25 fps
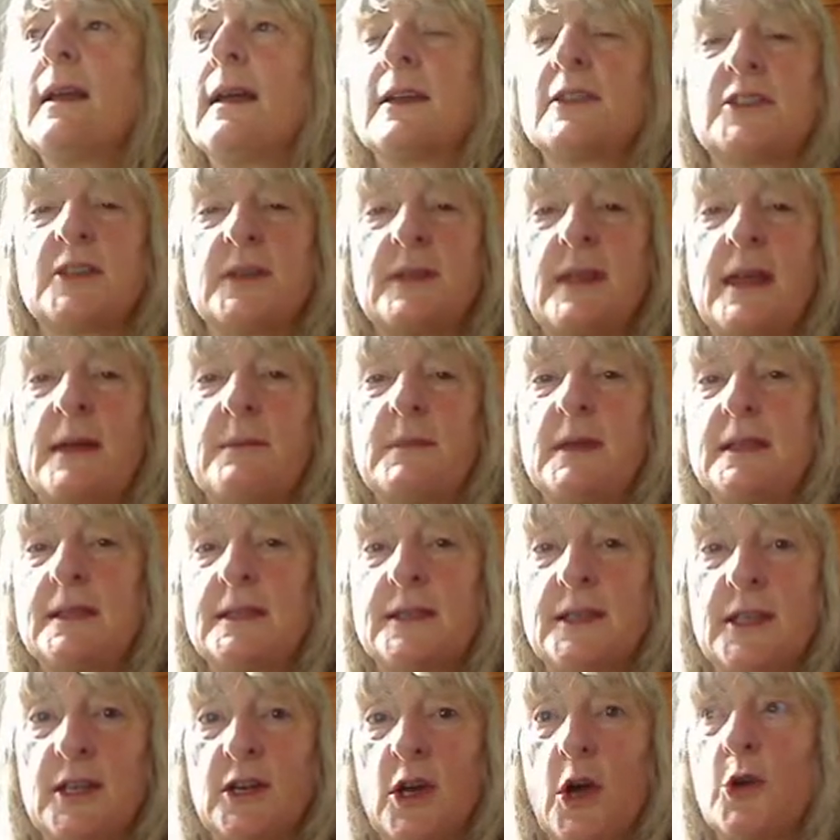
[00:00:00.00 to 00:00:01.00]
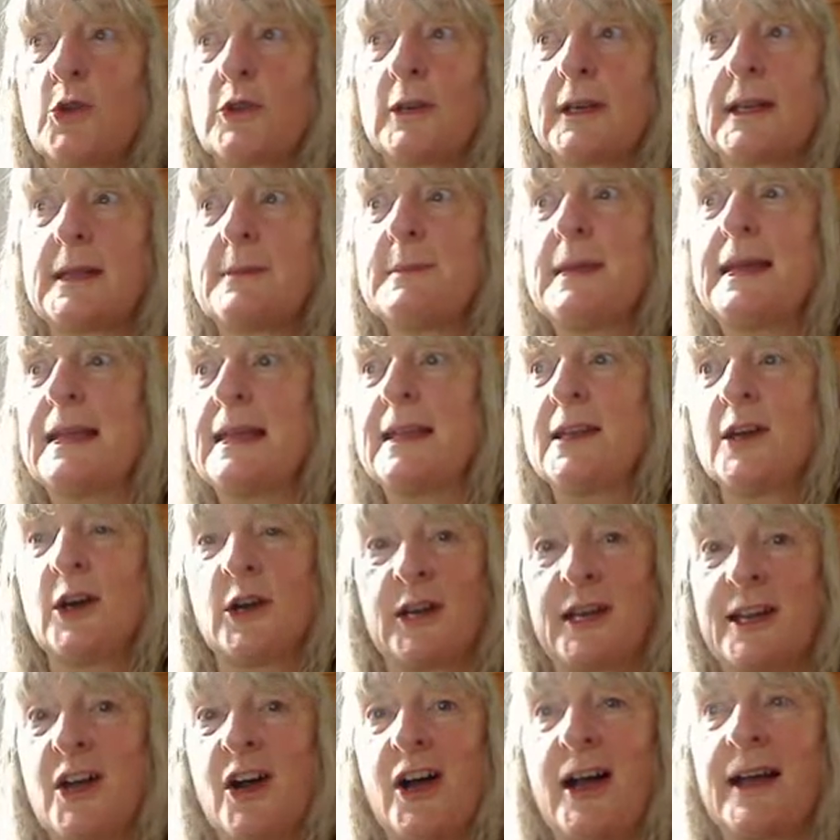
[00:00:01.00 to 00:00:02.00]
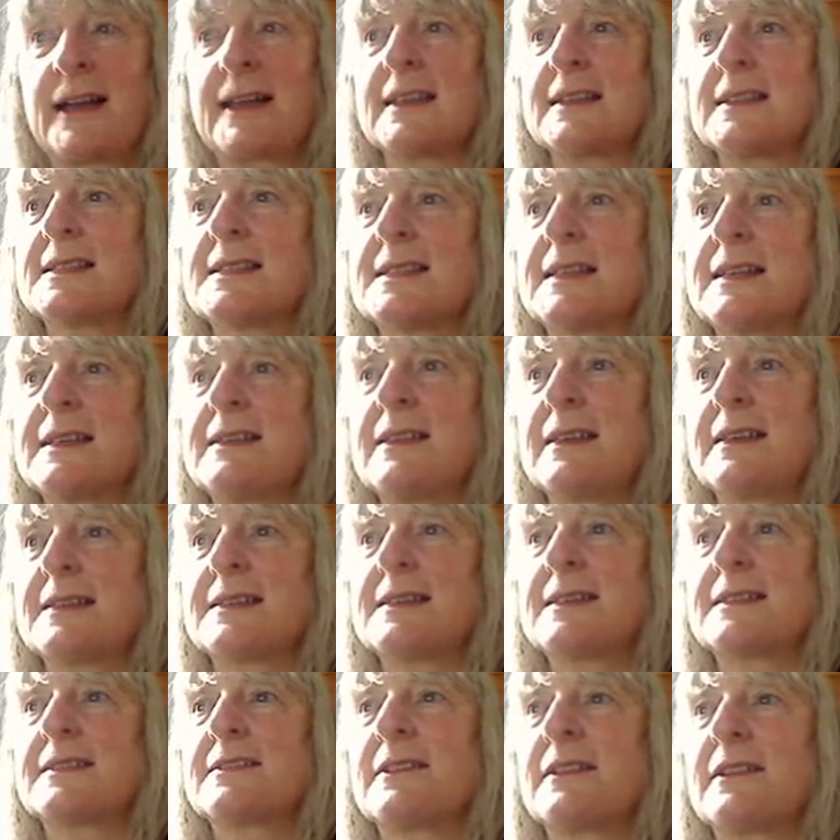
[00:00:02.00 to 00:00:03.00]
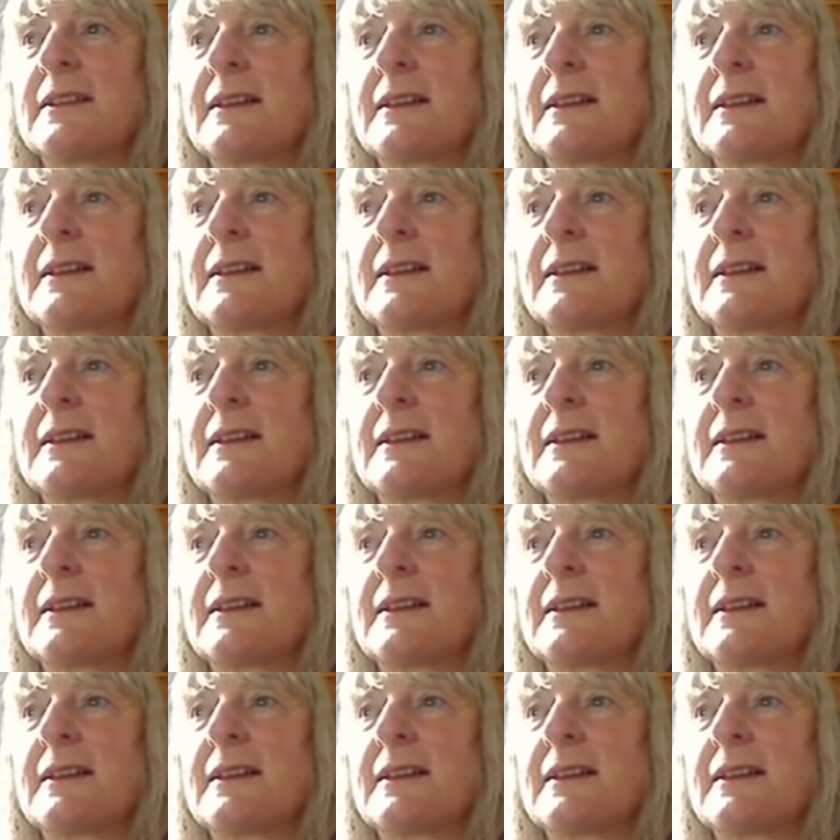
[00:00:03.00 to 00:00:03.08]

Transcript: and so that means that only I can see this.